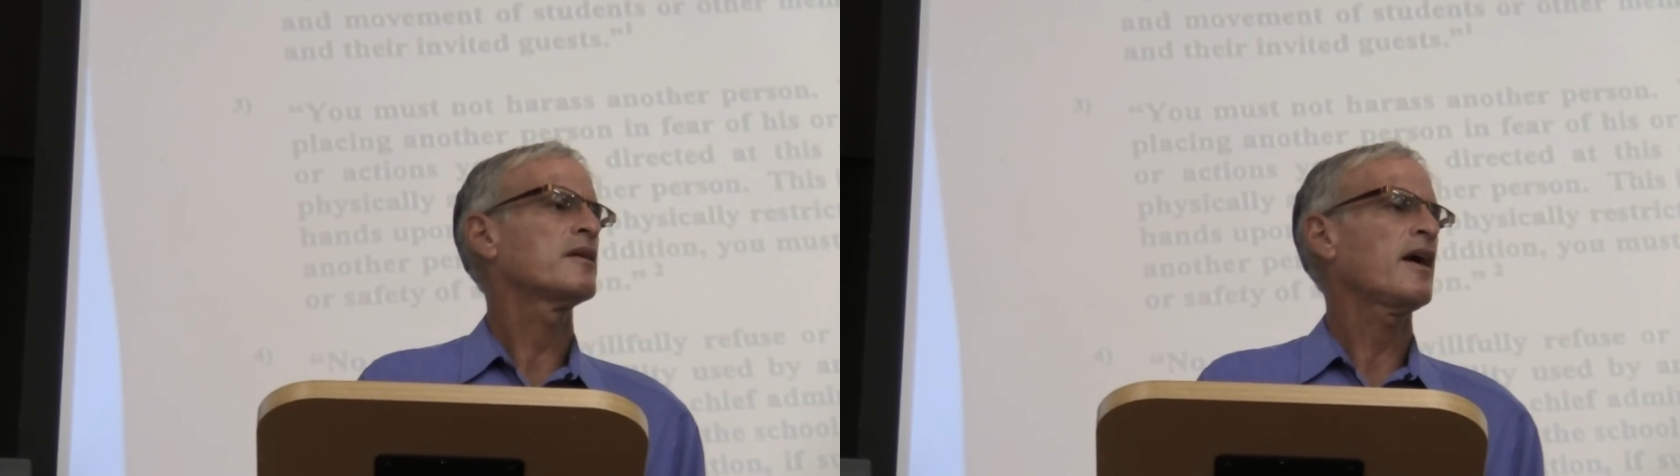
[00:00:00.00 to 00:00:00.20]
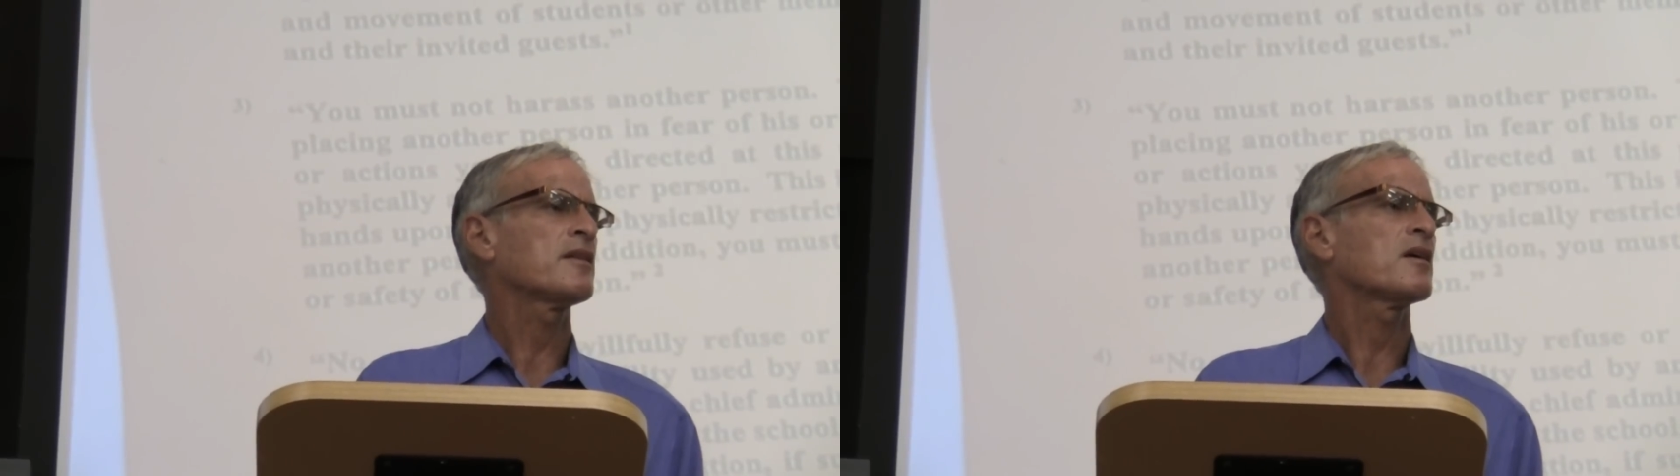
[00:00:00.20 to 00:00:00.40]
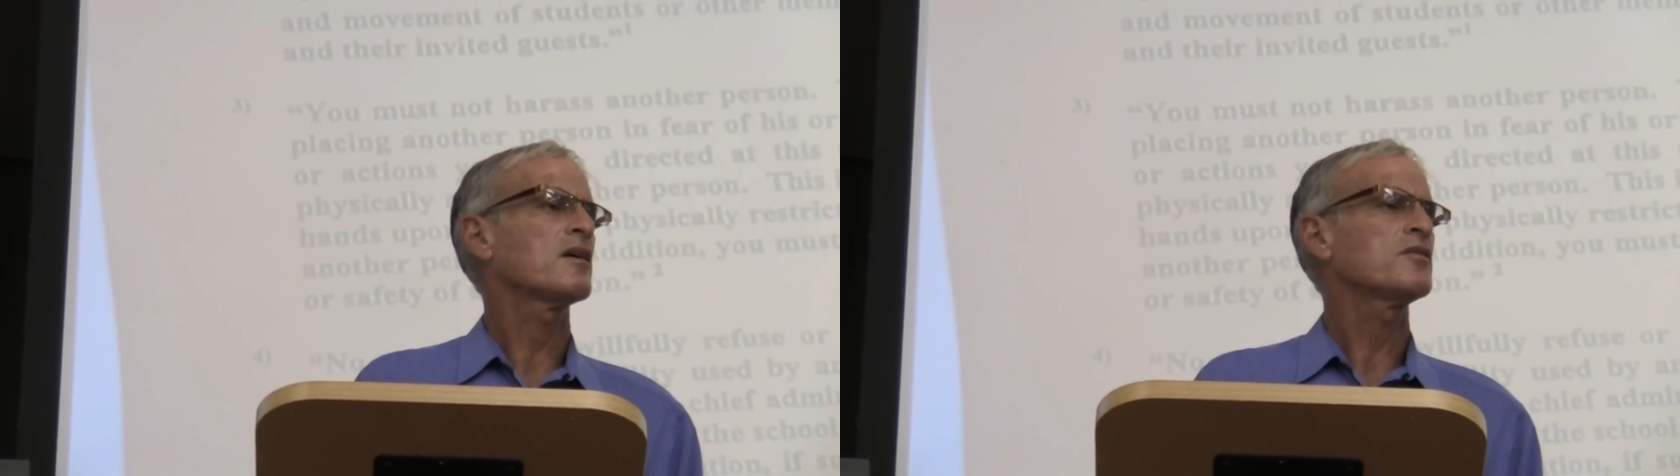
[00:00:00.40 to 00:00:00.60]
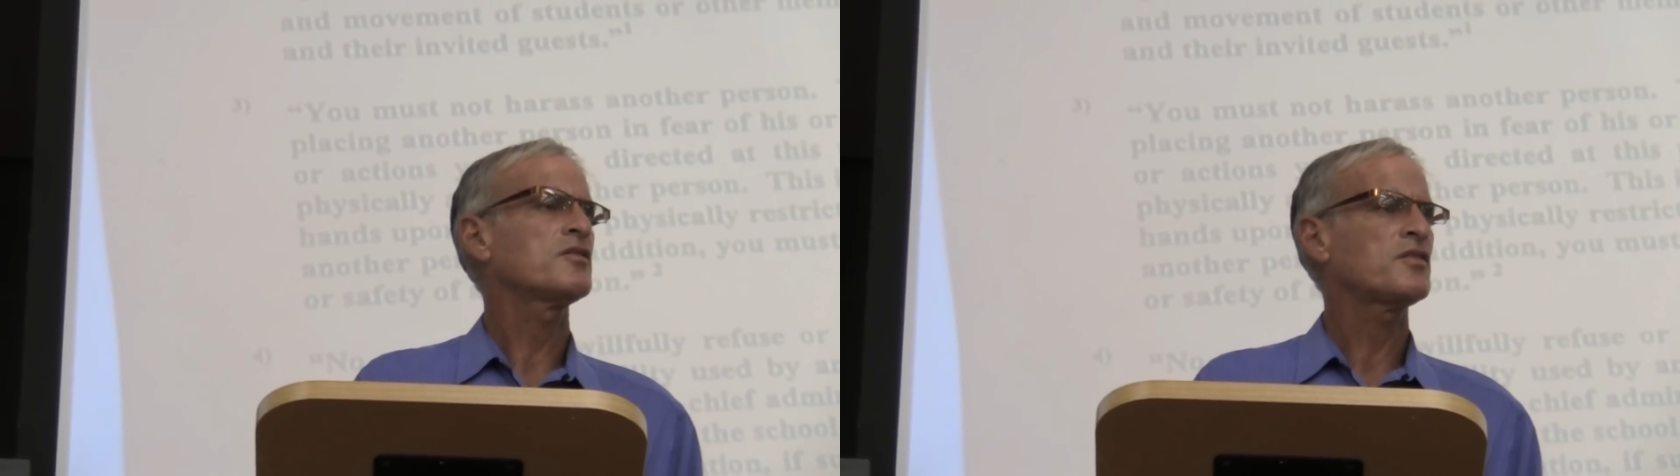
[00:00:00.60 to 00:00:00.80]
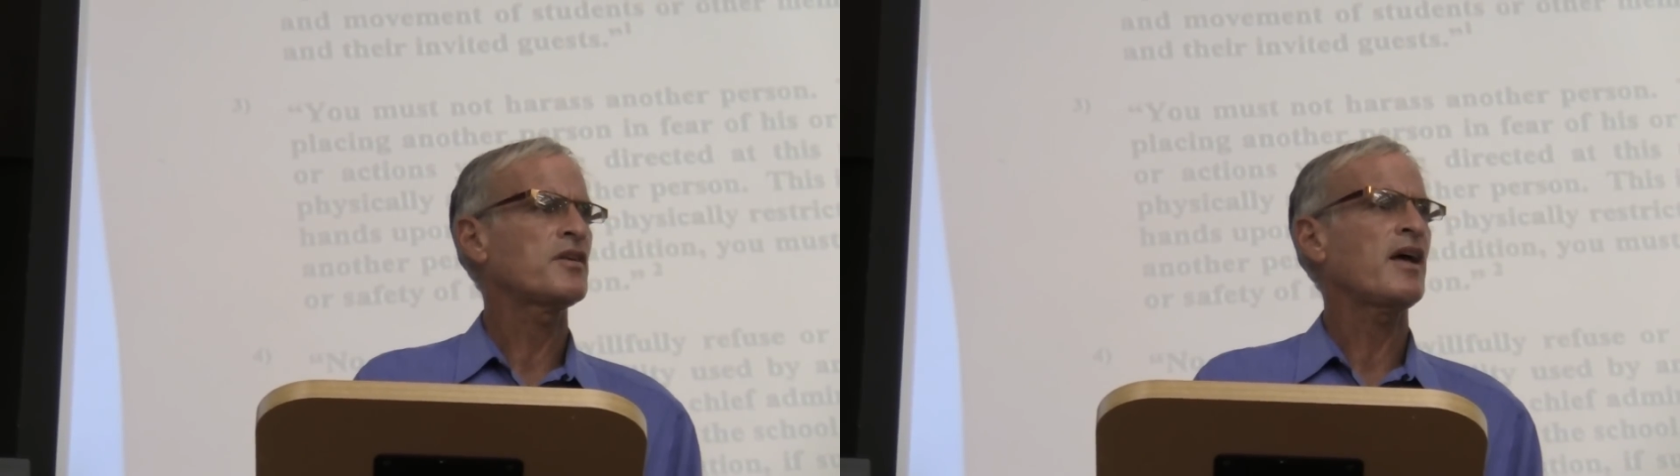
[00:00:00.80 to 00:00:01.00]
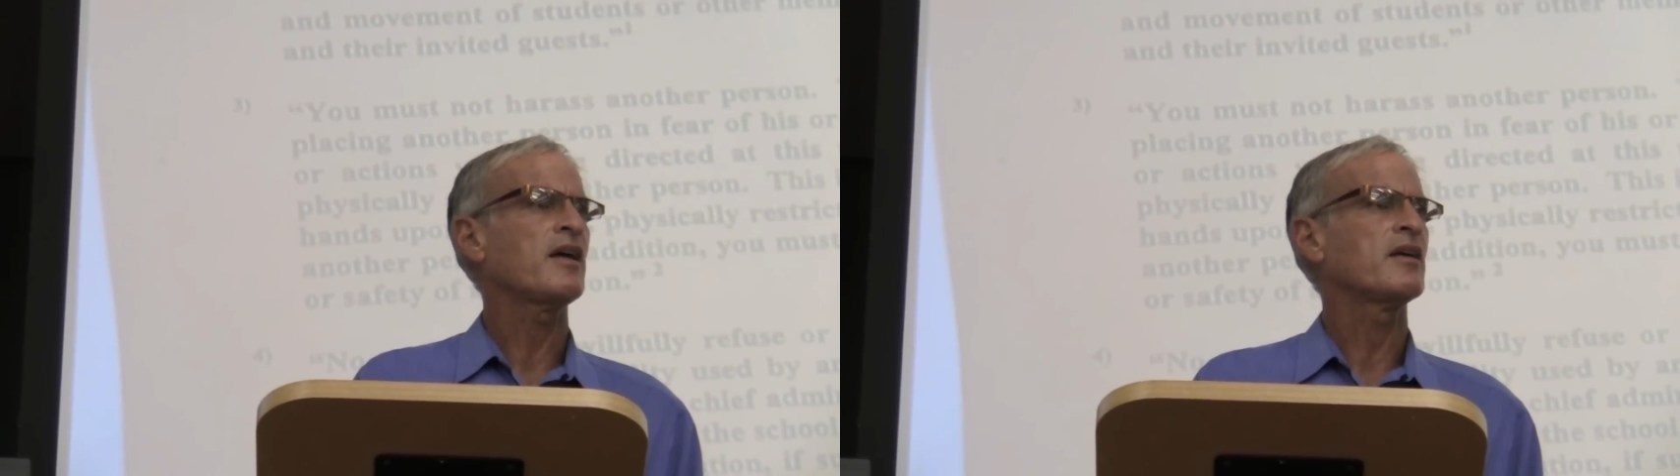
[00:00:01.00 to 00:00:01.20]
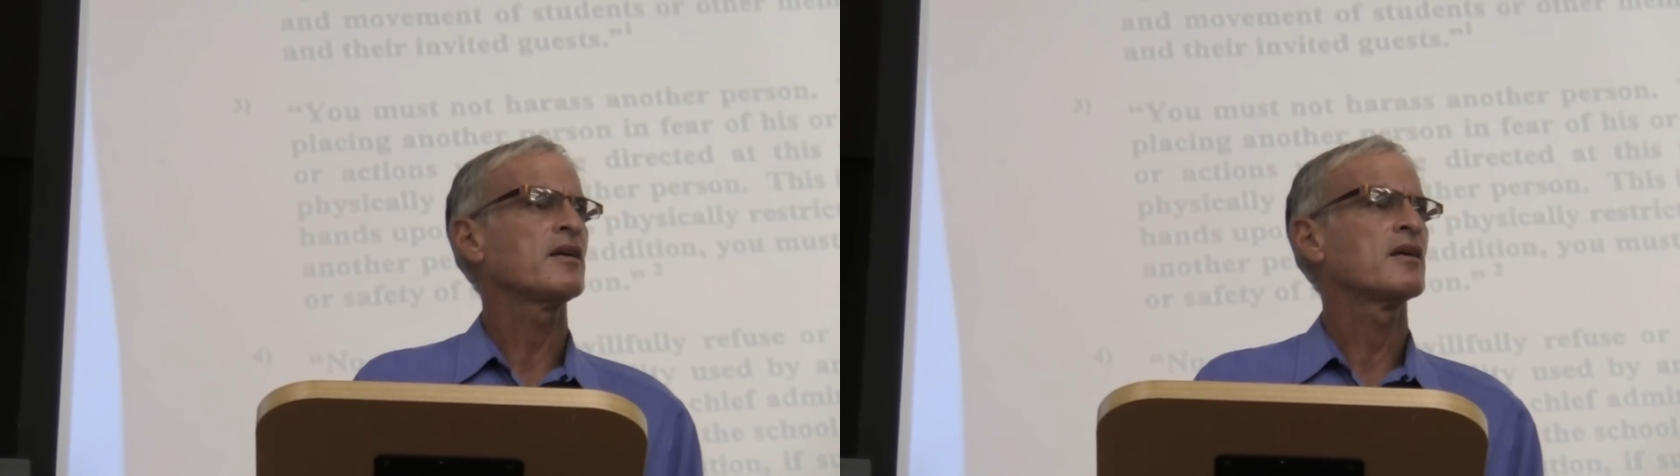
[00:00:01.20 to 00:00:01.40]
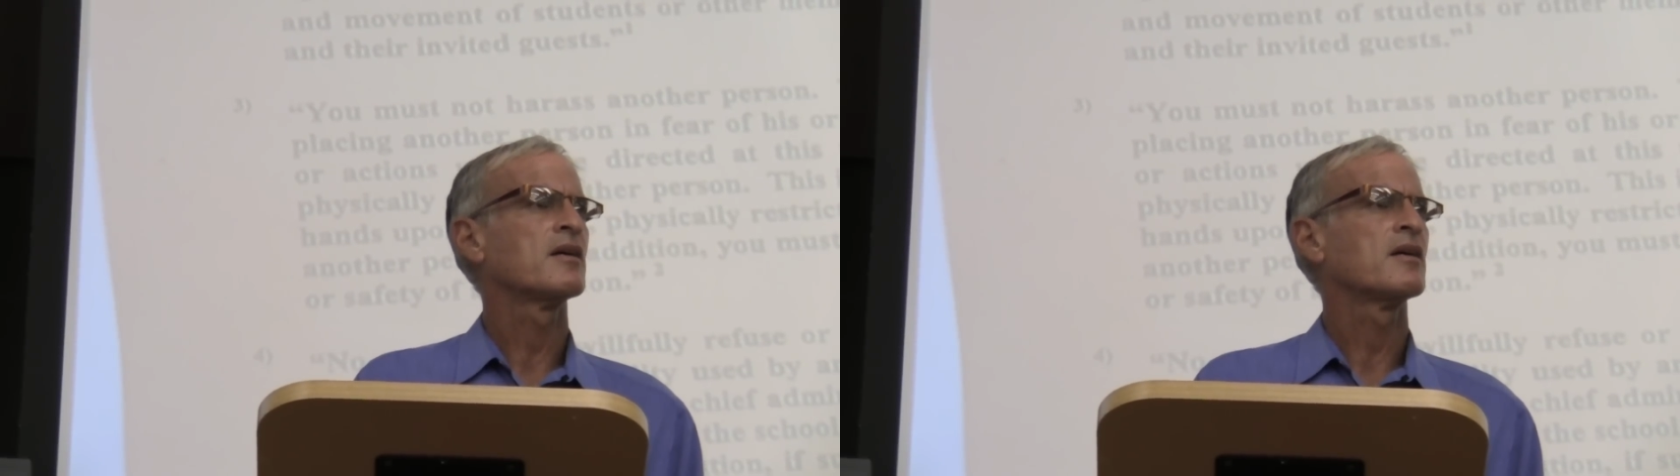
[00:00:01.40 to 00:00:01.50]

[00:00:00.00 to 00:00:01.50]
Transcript: get a say